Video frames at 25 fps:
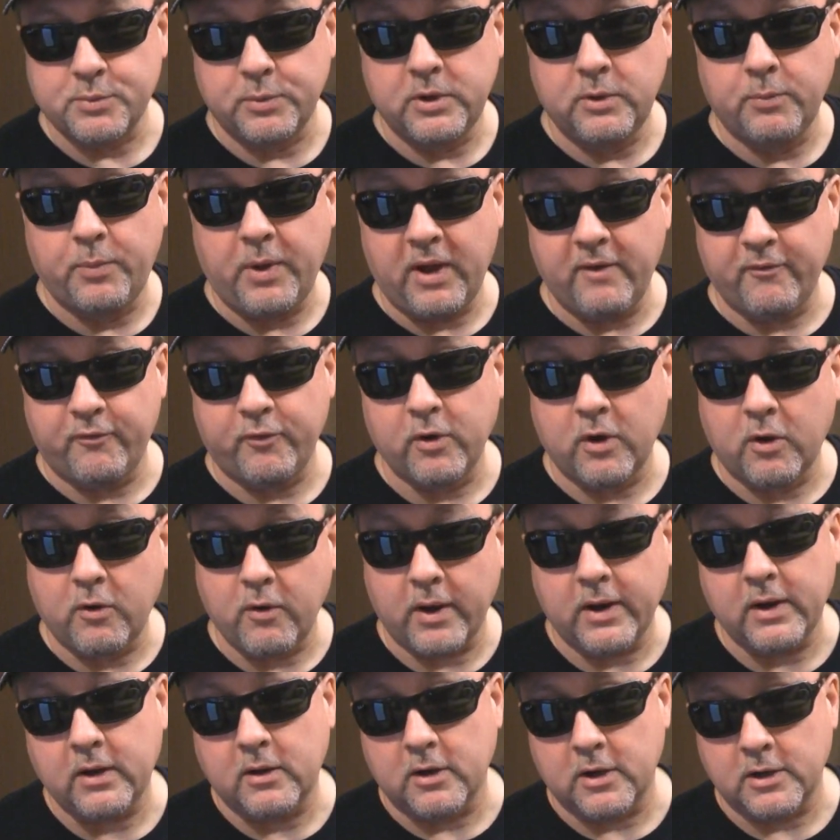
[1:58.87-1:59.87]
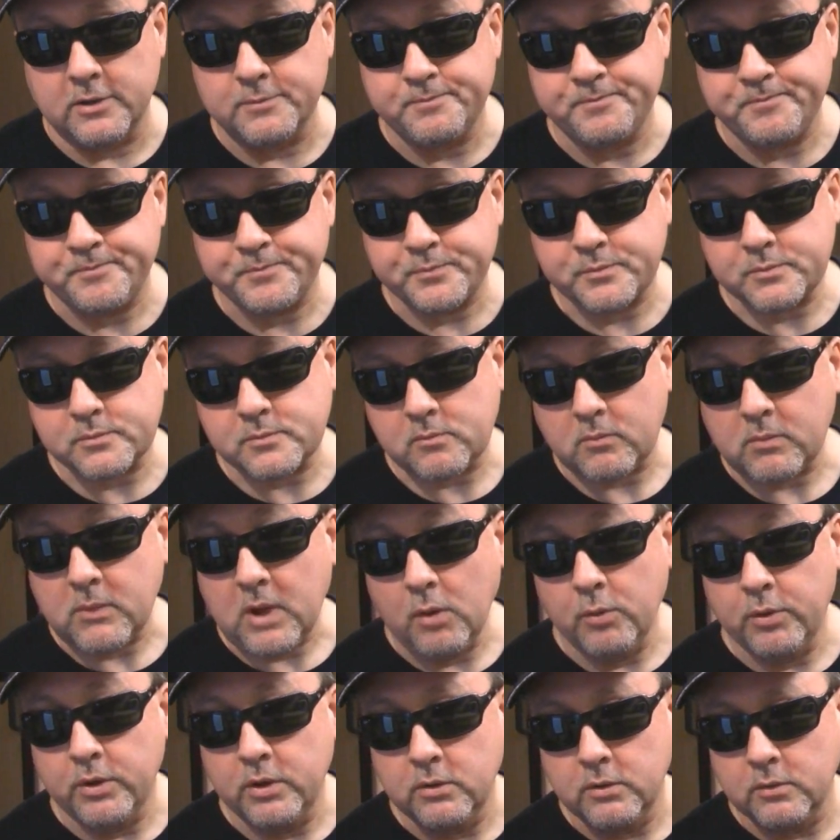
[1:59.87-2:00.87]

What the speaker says: when you pay for a credit card, when